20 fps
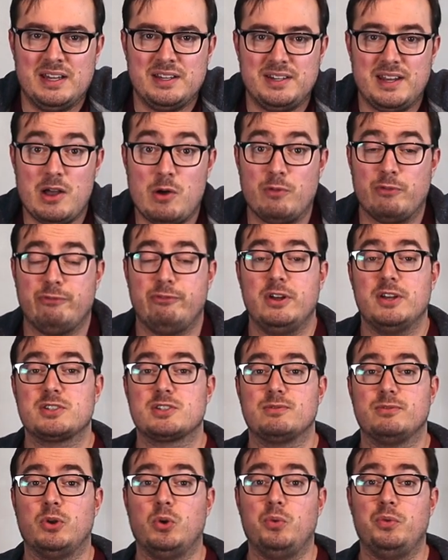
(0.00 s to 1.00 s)
Now,
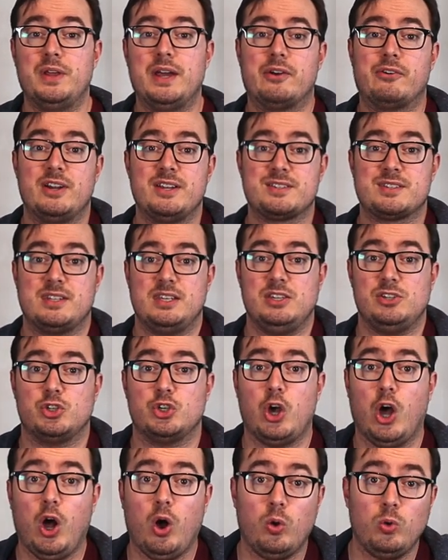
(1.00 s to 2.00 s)
first of all, there is the
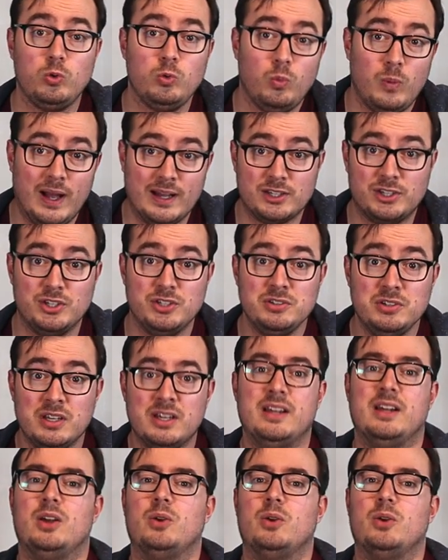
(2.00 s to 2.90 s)
coal wagon,